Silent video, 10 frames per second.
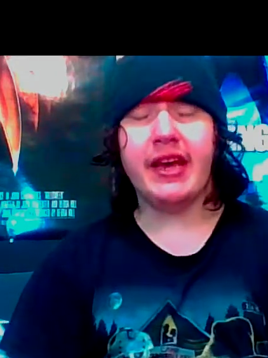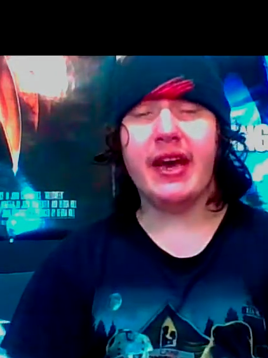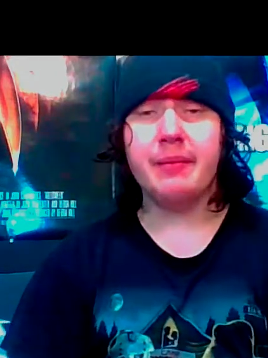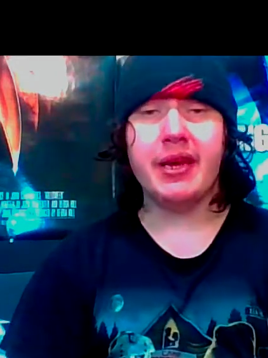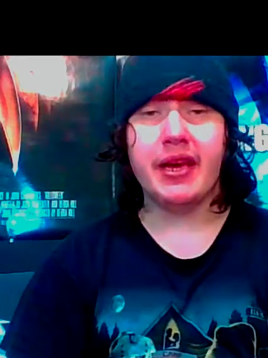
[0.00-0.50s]
I
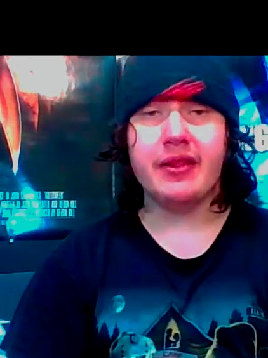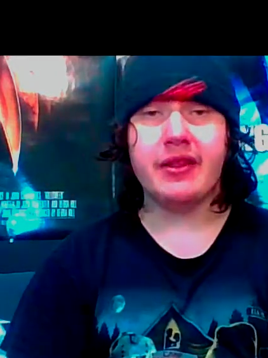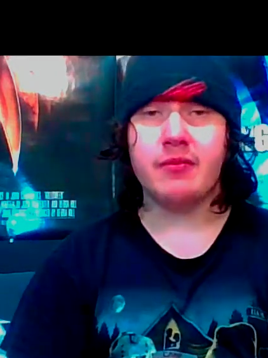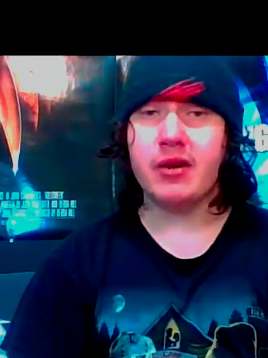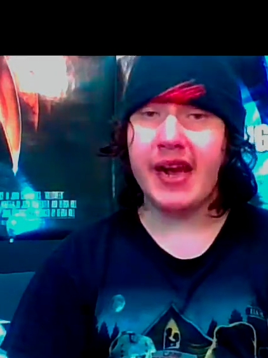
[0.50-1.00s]
mean,
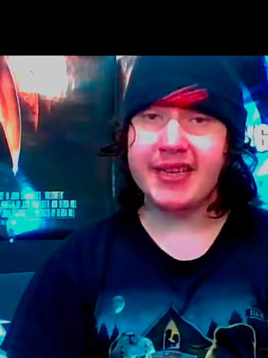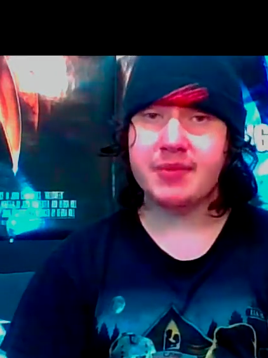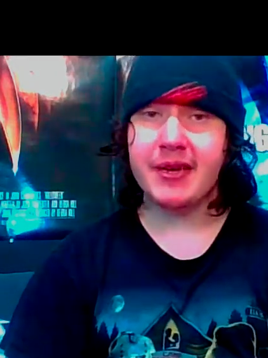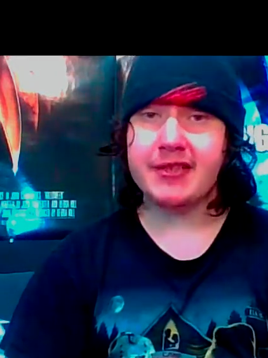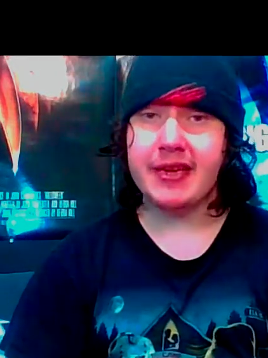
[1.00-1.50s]
there were
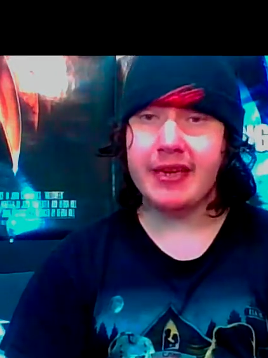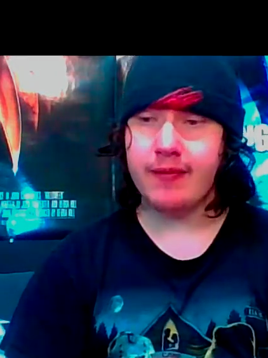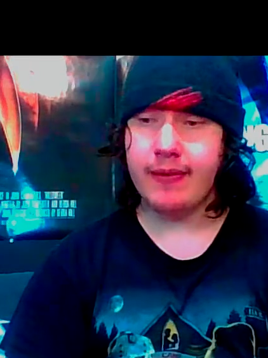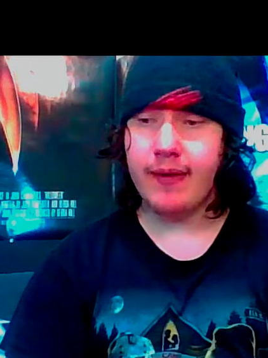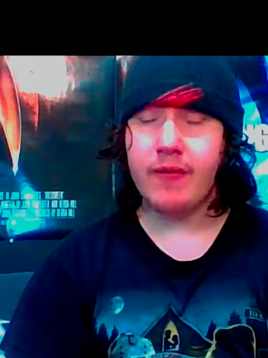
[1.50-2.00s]
aspects I did
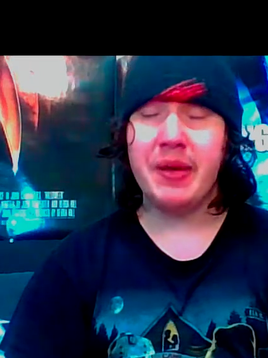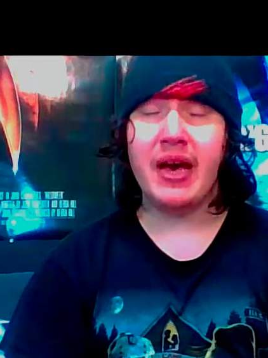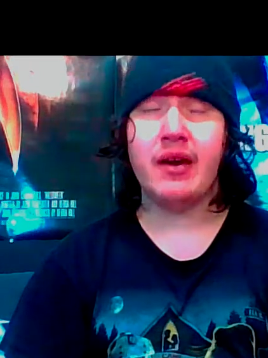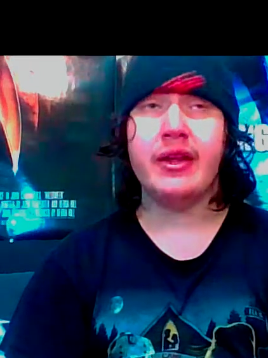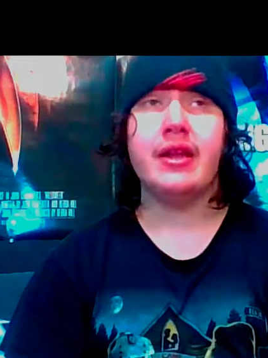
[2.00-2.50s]
love
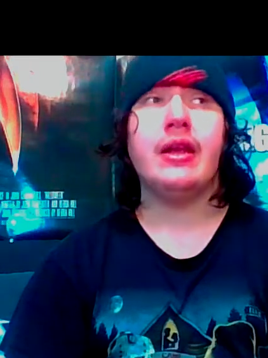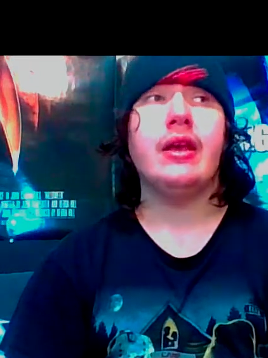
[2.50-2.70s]
about it.